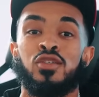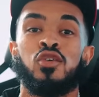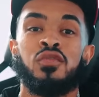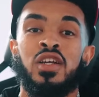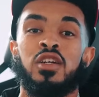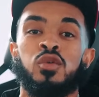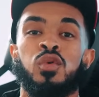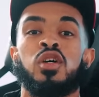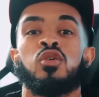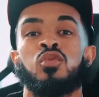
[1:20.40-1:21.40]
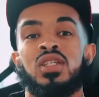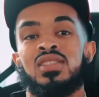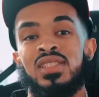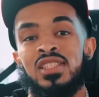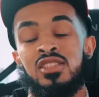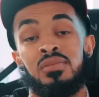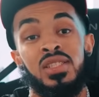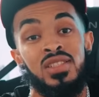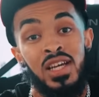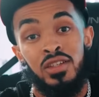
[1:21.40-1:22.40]
know very well what it's like to be
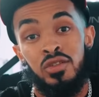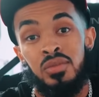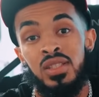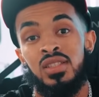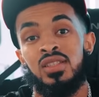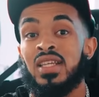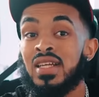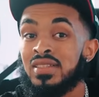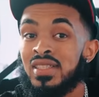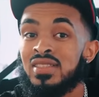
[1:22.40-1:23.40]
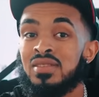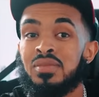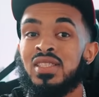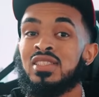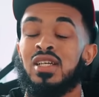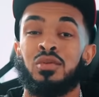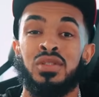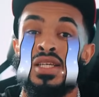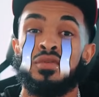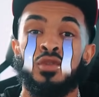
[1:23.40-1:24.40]
tight on money, and I did some things I would
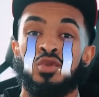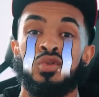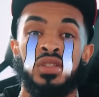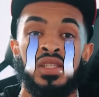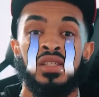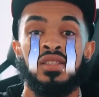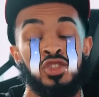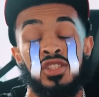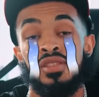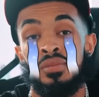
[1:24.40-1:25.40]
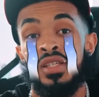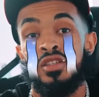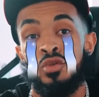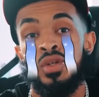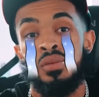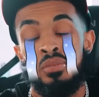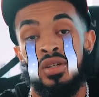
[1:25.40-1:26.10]
never do again just to make a quick